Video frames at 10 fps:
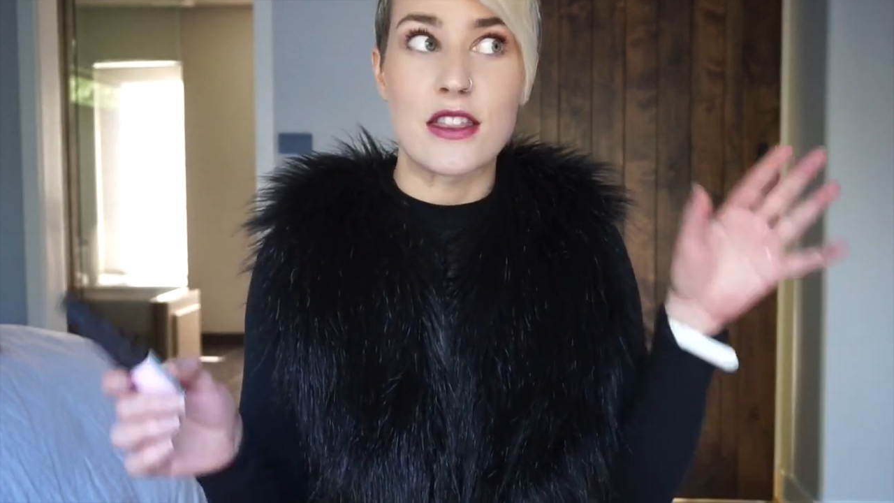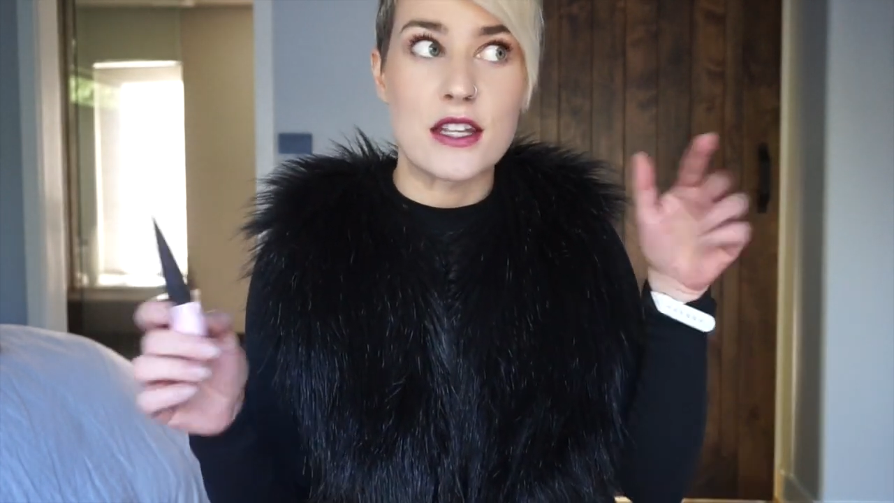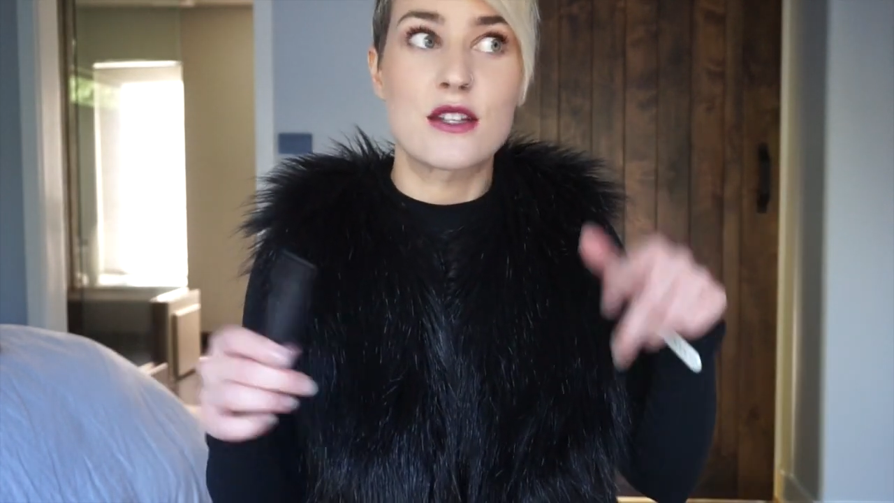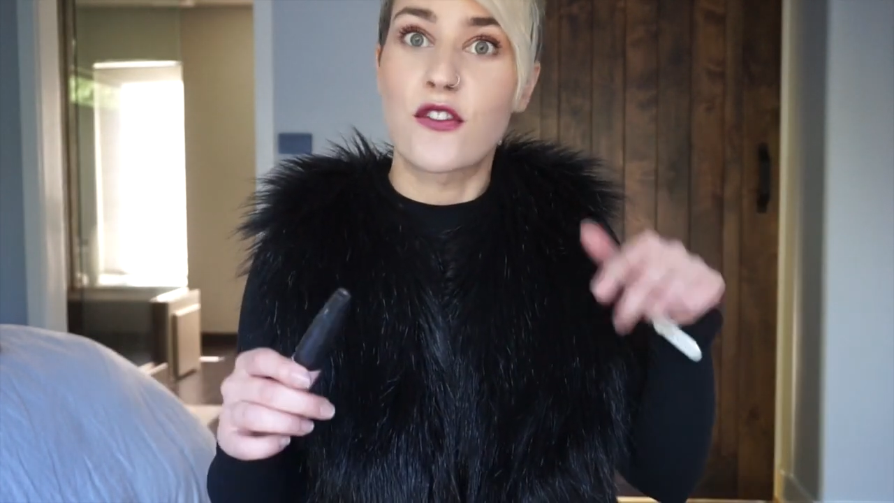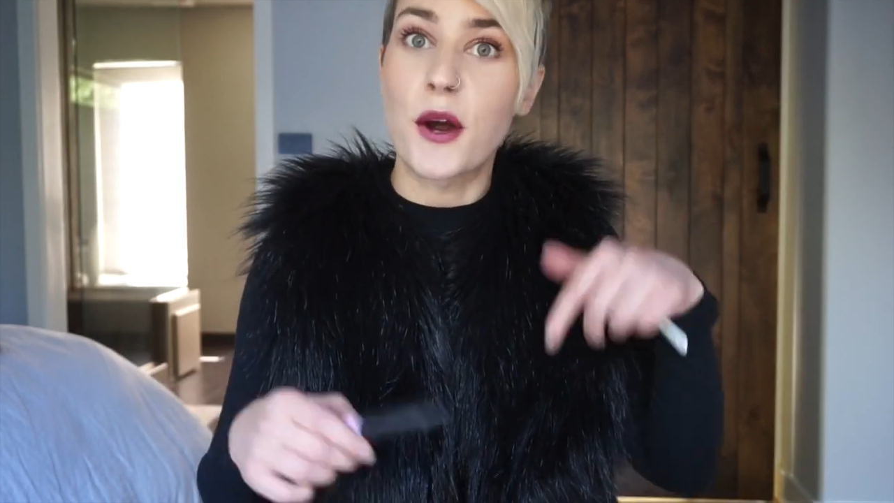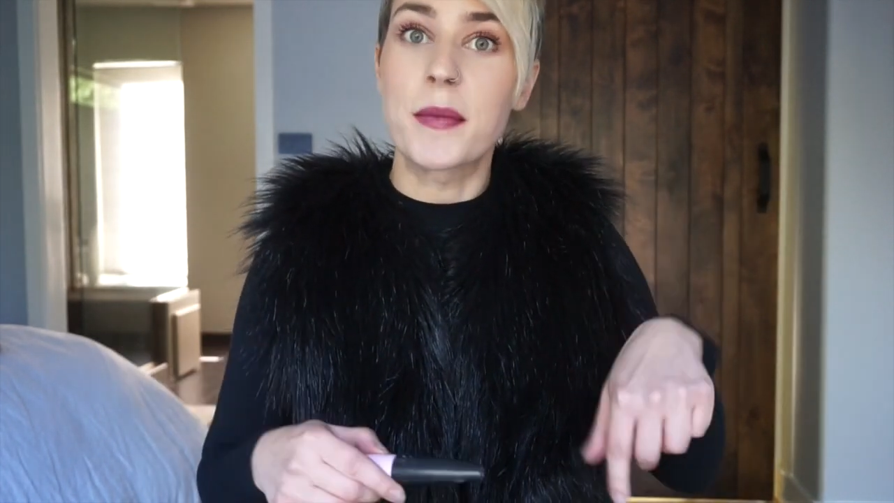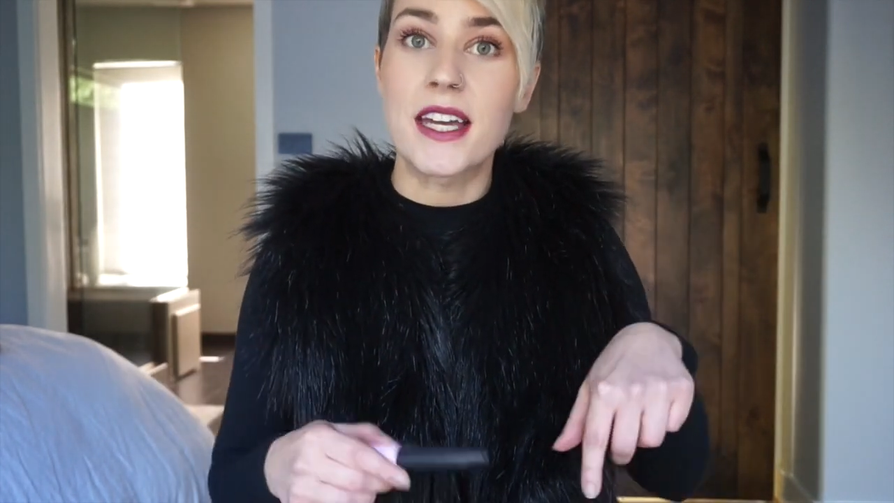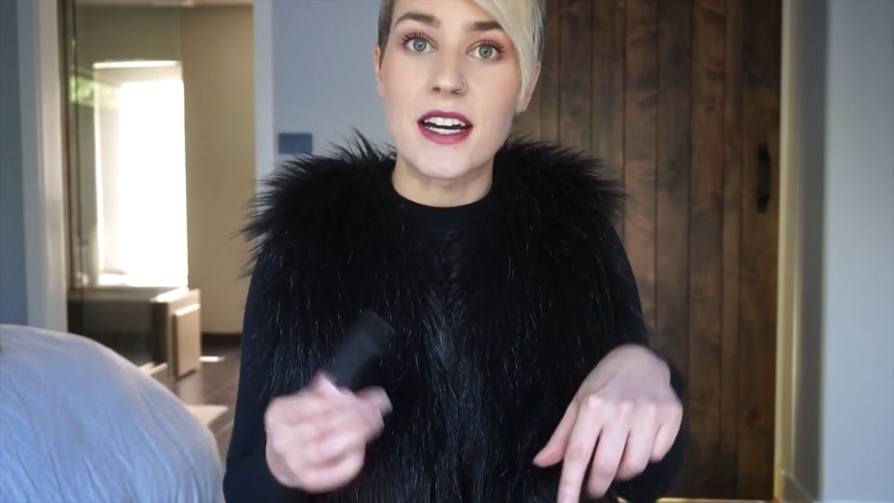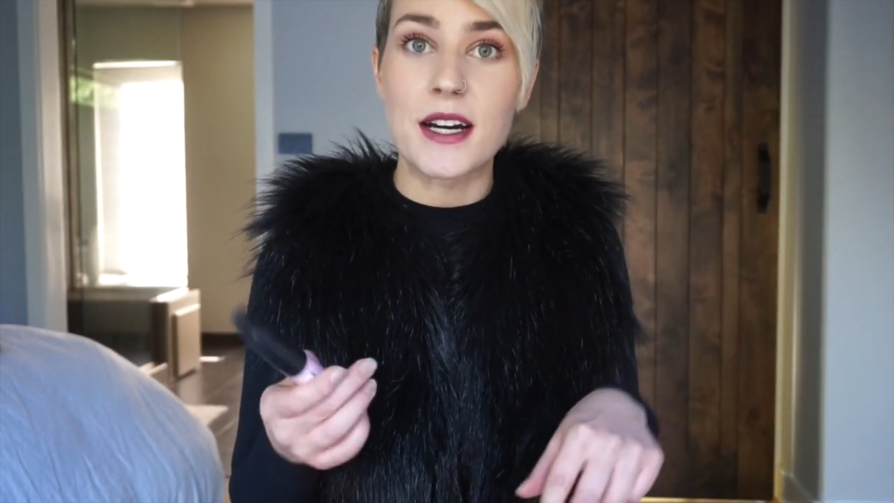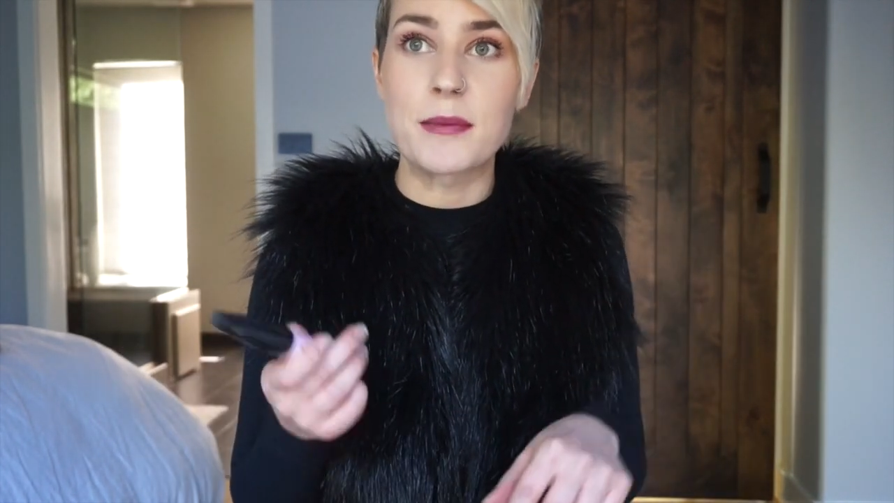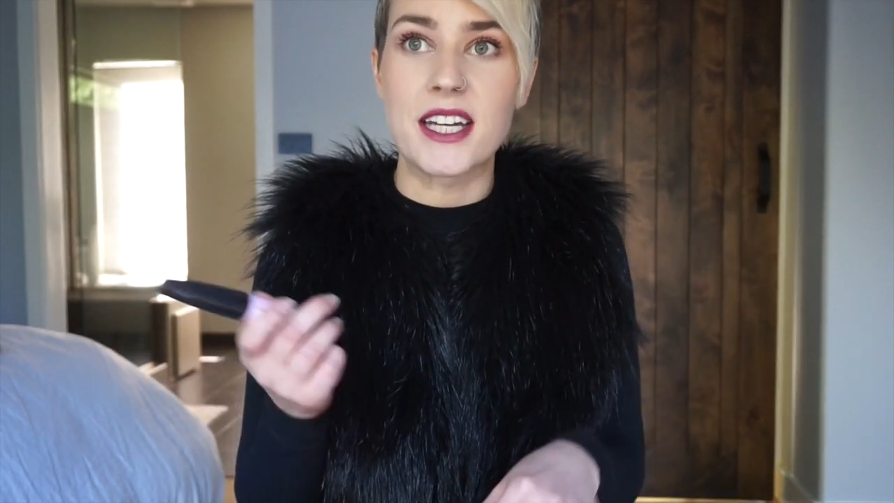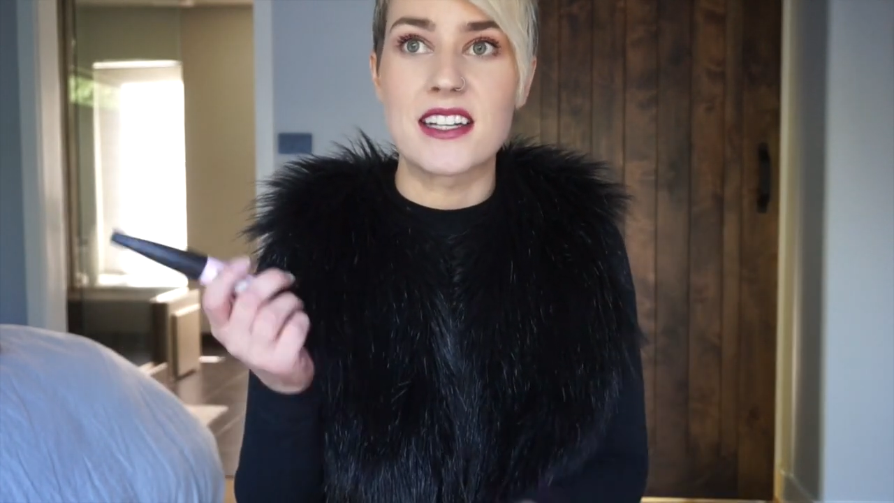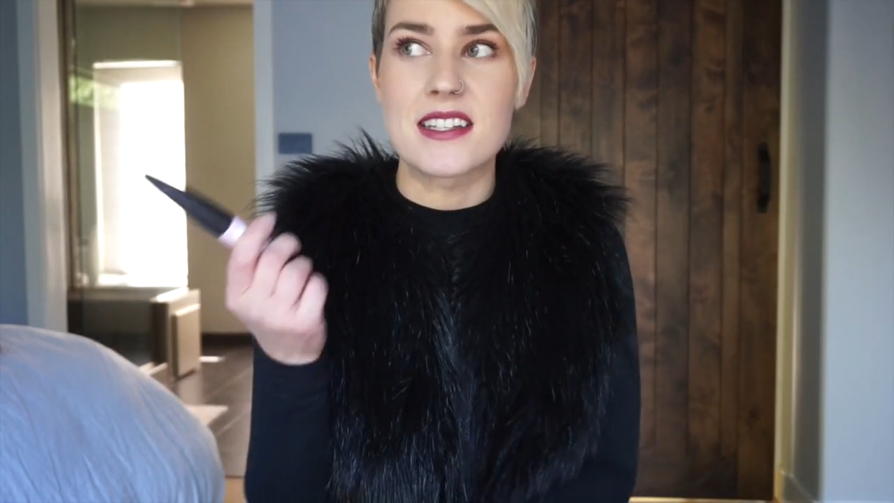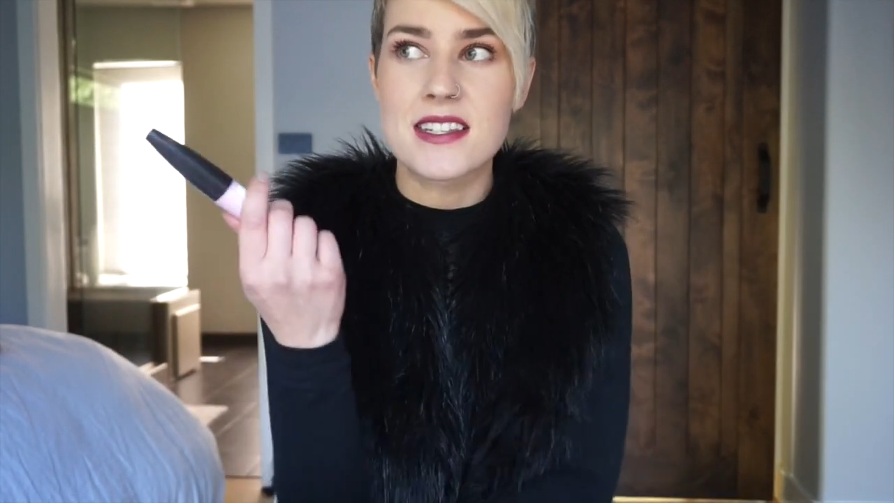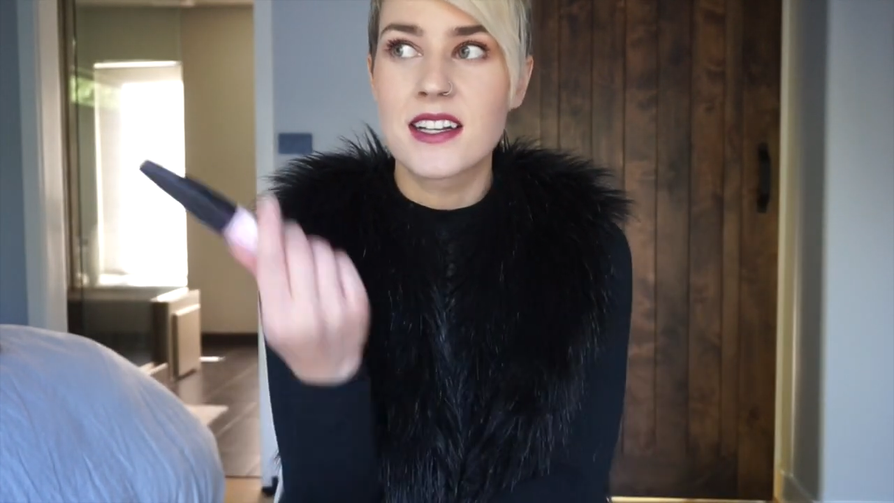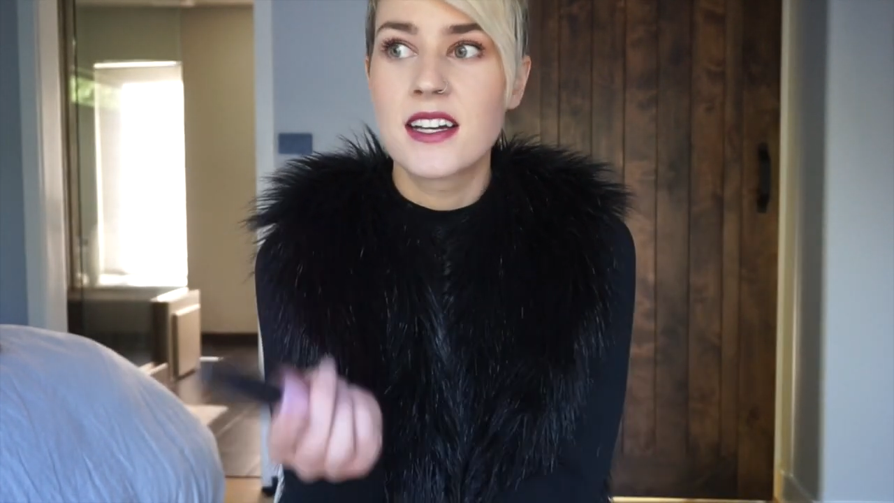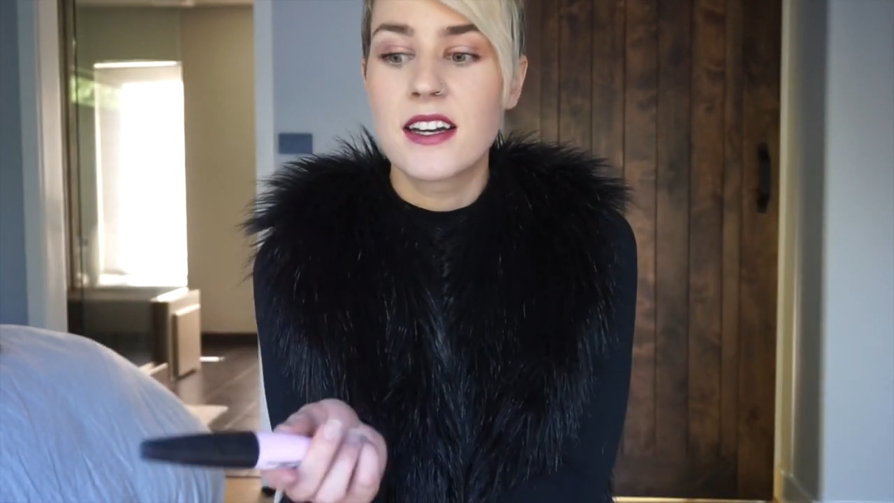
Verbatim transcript: that's from here because